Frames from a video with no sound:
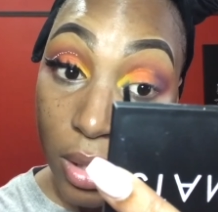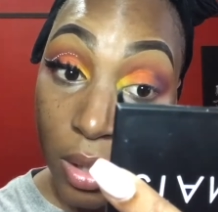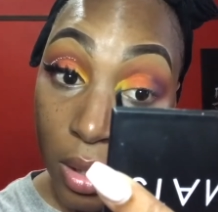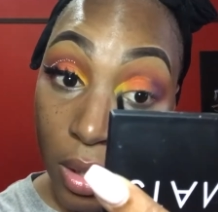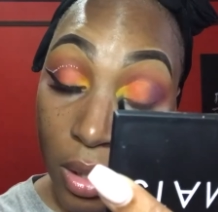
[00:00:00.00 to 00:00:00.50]

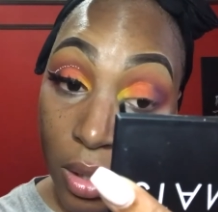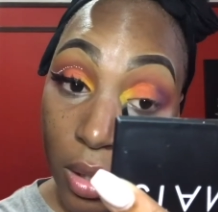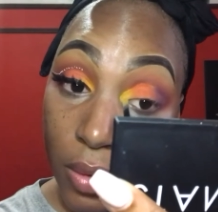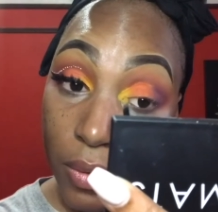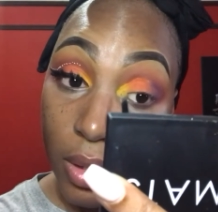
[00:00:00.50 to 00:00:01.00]
so that it
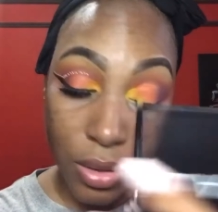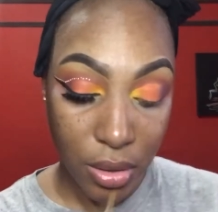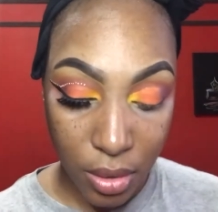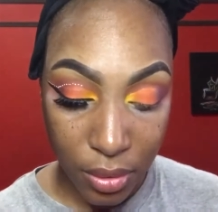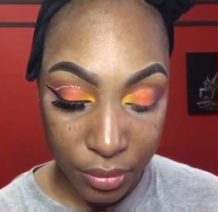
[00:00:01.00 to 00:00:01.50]
doesn't look
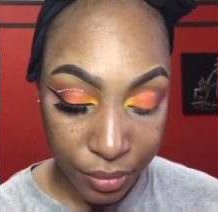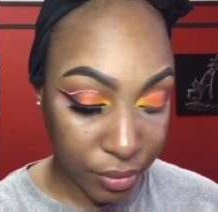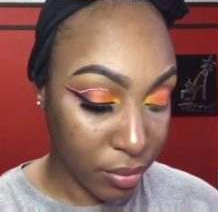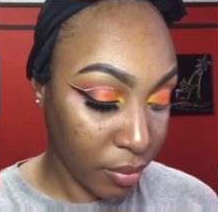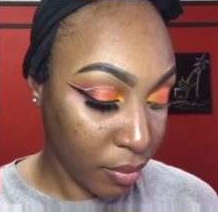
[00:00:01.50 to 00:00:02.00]
like harsh
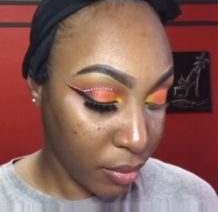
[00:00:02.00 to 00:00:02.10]
lines.